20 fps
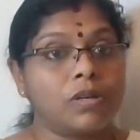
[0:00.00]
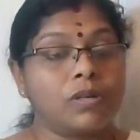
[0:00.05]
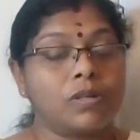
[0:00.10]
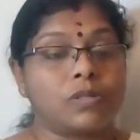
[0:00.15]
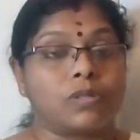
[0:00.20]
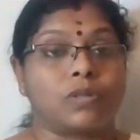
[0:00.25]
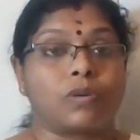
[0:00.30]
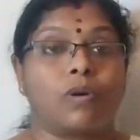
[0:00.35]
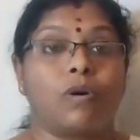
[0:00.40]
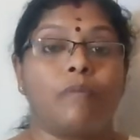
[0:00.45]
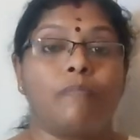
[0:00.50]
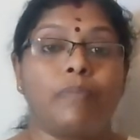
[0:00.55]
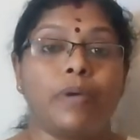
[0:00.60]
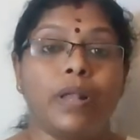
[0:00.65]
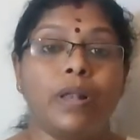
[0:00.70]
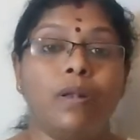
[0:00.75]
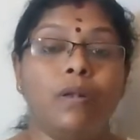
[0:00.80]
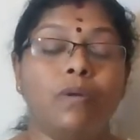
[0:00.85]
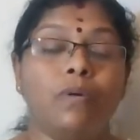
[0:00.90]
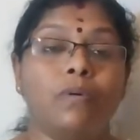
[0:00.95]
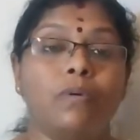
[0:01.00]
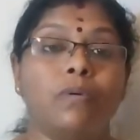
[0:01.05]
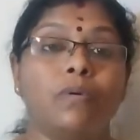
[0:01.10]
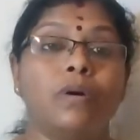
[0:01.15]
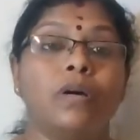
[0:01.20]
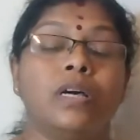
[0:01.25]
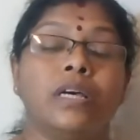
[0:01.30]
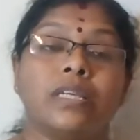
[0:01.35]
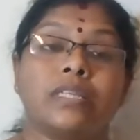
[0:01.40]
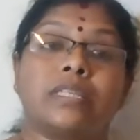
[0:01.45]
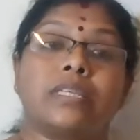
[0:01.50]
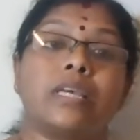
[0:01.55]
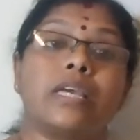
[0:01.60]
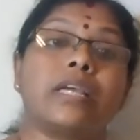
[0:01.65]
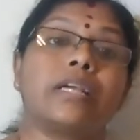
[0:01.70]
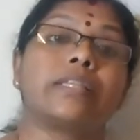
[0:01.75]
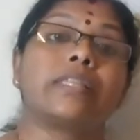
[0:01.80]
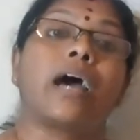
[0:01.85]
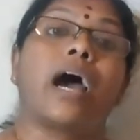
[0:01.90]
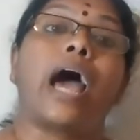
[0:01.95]
So Billu
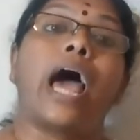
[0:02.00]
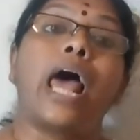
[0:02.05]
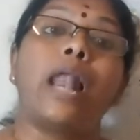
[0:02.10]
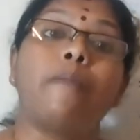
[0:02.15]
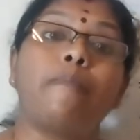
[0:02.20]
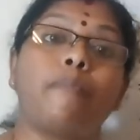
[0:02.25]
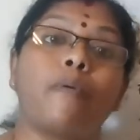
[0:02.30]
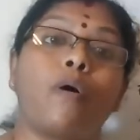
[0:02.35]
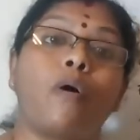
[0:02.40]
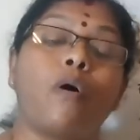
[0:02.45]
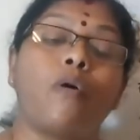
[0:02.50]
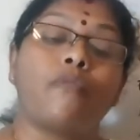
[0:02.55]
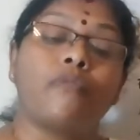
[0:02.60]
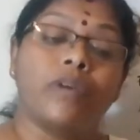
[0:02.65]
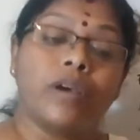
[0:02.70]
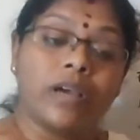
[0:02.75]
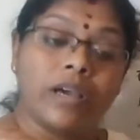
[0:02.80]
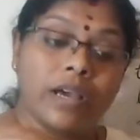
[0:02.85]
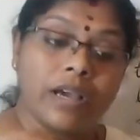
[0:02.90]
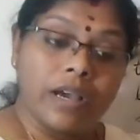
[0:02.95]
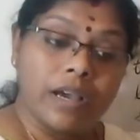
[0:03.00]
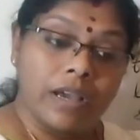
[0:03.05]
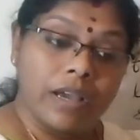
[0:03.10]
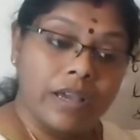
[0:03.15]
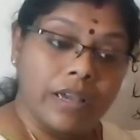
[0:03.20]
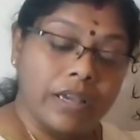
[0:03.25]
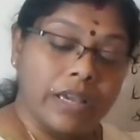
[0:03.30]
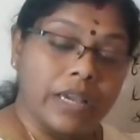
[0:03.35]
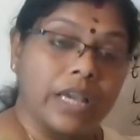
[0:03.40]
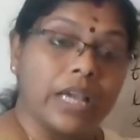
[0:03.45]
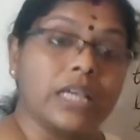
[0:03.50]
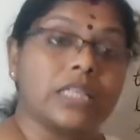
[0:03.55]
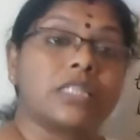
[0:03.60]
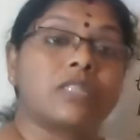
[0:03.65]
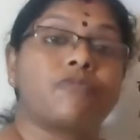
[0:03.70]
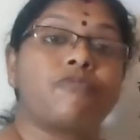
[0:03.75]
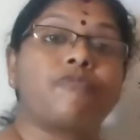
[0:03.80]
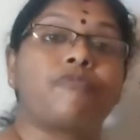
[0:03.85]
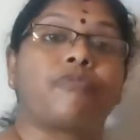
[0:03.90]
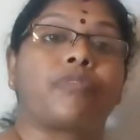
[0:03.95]
seek the help of his
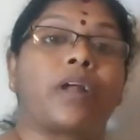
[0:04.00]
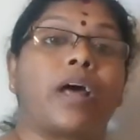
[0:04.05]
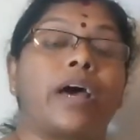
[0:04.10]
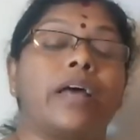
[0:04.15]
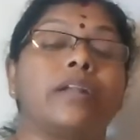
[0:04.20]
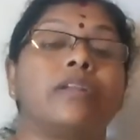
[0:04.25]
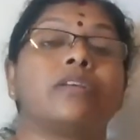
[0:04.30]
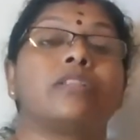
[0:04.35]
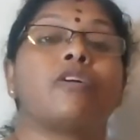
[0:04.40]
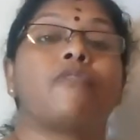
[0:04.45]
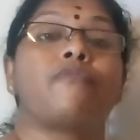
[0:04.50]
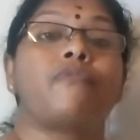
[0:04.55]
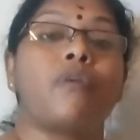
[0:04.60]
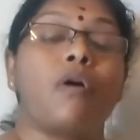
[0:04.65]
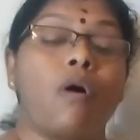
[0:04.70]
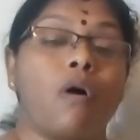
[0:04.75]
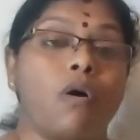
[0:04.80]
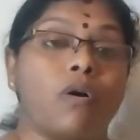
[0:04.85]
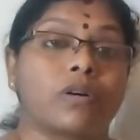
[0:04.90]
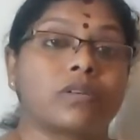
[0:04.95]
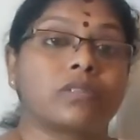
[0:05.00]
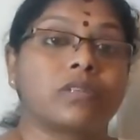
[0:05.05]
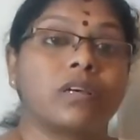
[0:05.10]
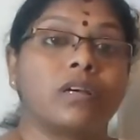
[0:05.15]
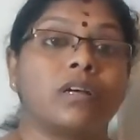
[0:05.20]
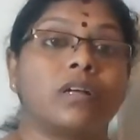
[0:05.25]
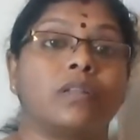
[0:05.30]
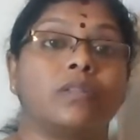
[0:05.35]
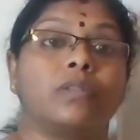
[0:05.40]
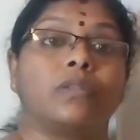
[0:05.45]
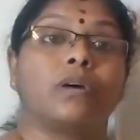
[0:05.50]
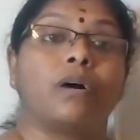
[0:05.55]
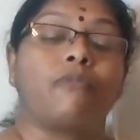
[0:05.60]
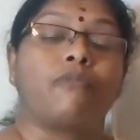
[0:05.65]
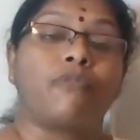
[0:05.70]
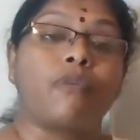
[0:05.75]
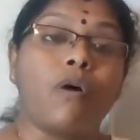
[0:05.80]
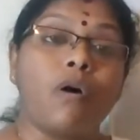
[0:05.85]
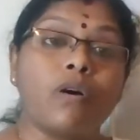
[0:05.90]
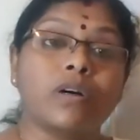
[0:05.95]
friend the fox. The
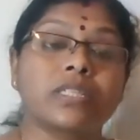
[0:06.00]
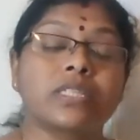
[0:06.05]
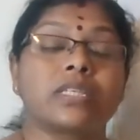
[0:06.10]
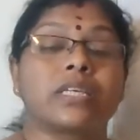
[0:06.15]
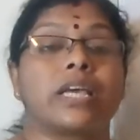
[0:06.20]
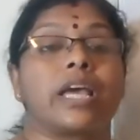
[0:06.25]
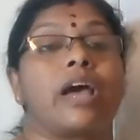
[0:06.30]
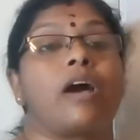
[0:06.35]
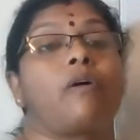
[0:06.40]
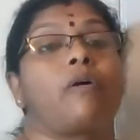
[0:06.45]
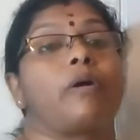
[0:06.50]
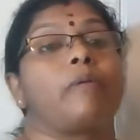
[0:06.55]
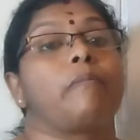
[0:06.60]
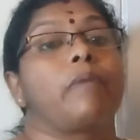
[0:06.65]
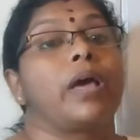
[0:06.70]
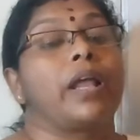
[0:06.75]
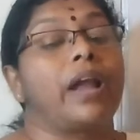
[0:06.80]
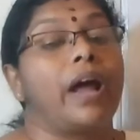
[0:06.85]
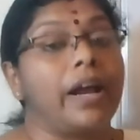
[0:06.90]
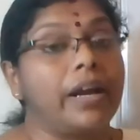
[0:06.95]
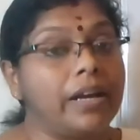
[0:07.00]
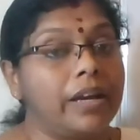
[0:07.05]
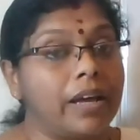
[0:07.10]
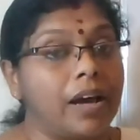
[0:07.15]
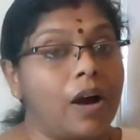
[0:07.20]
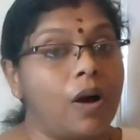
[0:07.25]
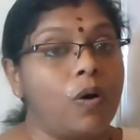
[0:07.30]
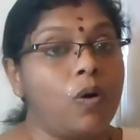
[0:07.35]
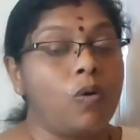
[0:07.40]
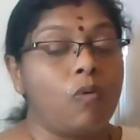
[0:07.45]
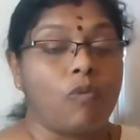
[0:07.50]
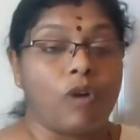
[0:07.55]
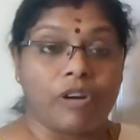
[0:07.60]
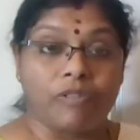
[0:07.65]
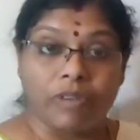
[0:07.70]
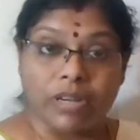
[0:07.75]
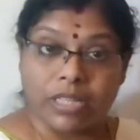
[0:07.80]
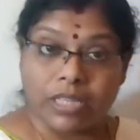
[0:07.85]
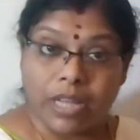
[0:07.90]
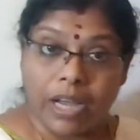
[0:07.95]
fox gave him an idea. What
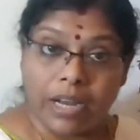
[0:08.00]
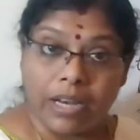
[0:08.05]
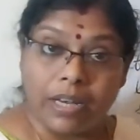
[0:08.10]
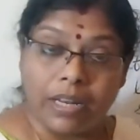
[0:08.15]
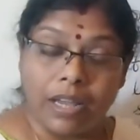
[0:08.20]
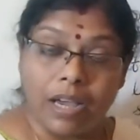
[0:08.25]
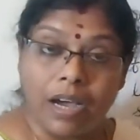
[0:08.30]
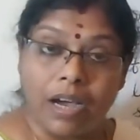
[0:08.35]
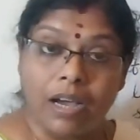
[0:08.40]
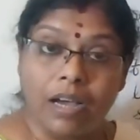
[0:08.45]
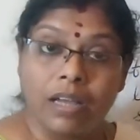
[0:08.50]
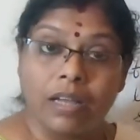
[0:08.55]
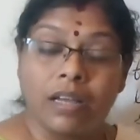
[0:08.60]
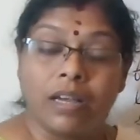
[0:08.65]
was the idea?